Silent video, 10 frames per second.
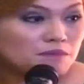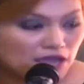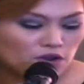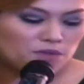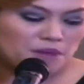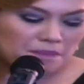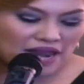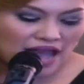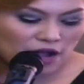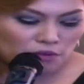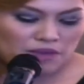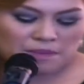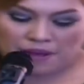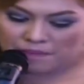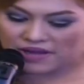Meron pa pala akong
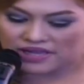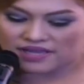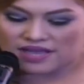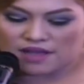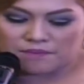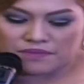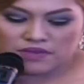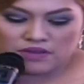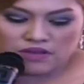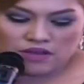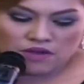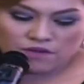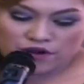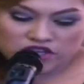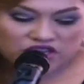maipapakita.
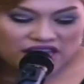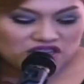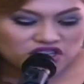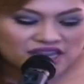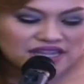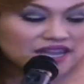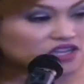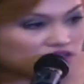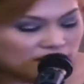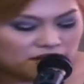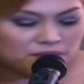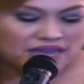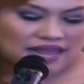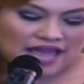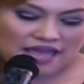For changing not just my
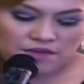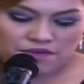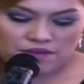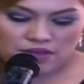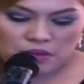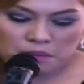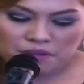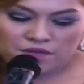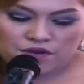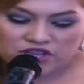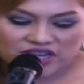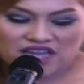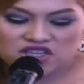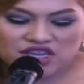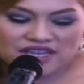life, but for
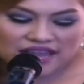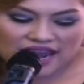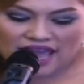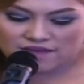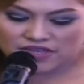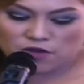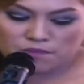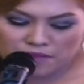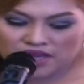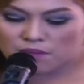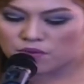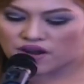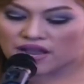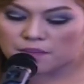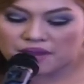changing the lives of many
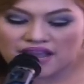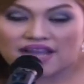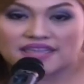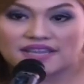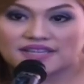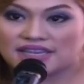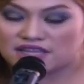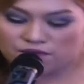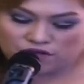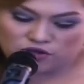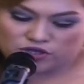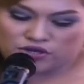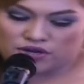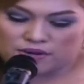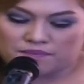more kabrigadas in the
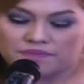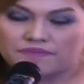future.